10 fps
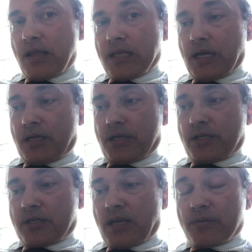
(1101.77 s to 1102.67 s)
That it
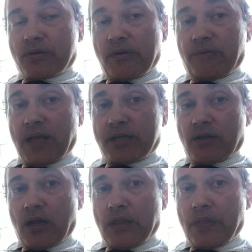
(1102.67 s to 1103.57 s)
just helps to reflect
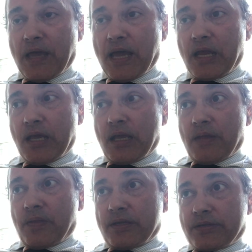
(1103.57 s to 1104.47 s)
on that,
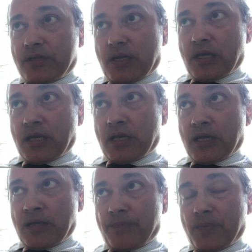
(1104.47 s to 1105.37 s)
this
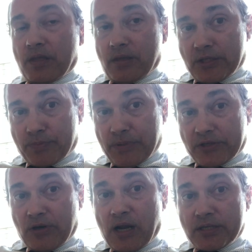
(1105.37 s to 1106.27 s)

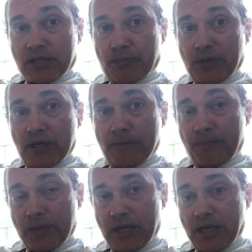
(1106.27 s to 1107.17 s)
spectroscopy
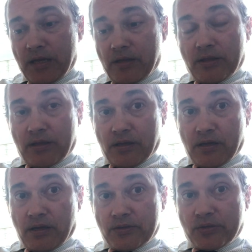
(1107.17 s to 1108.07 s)
and
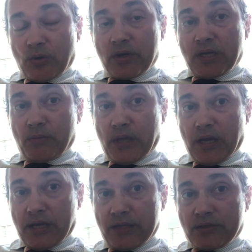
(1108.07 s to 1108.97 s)
the sodium
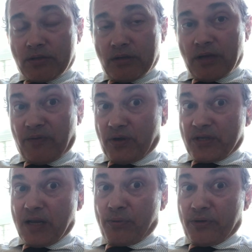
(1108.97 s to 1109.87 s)
lines. And for
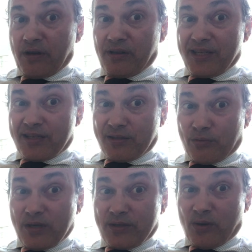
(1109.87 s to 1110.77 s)
example, there are at least
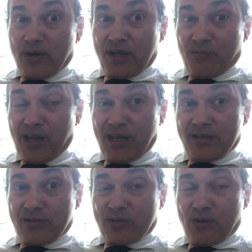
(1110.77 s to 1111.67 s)
3 sodium
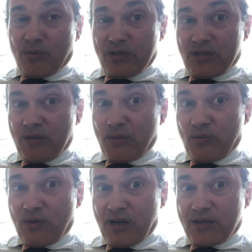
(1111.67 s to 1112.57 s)
lines. So when
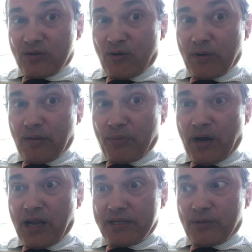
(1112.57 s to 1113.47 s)
Zeeman won his Nobel
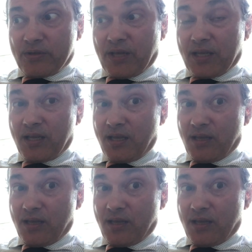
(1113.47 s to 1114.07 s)
Prize, it was like,